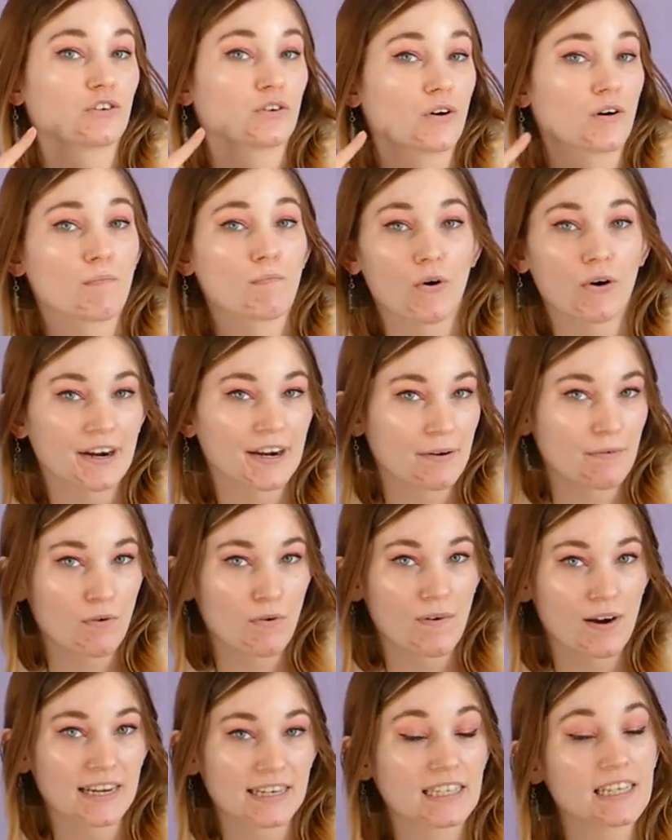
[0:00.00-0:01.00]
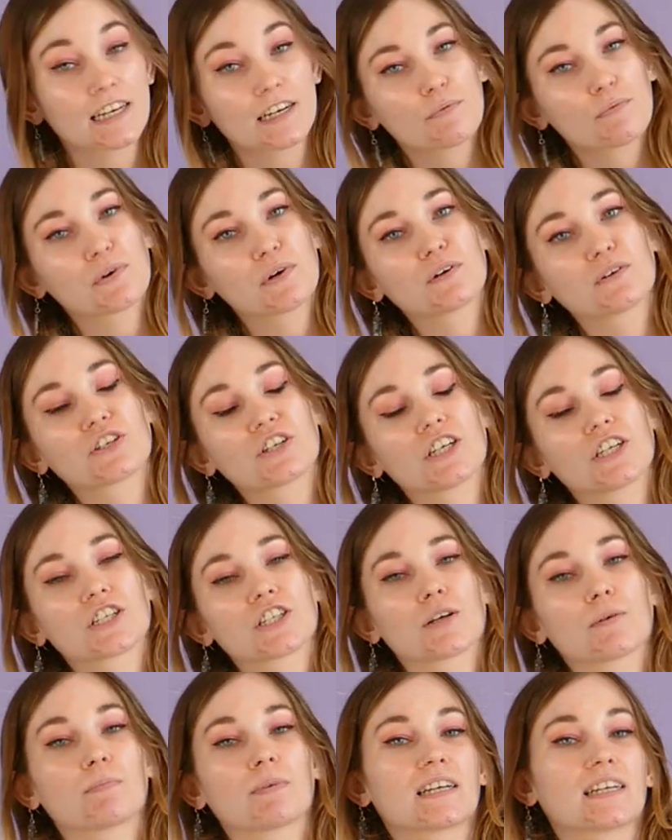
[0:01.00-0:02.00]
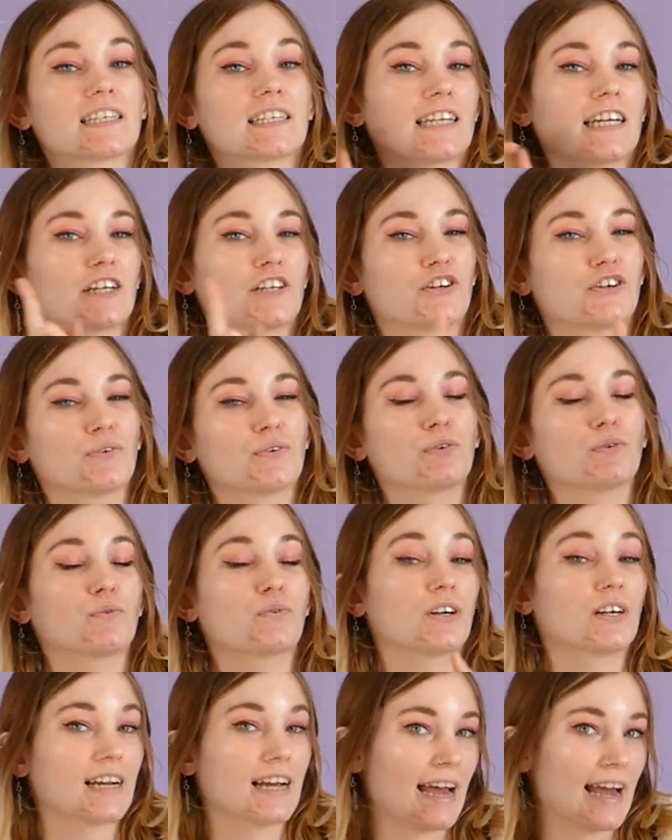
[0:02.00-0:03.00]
on doing more giveaways in the future, so please stay tuned for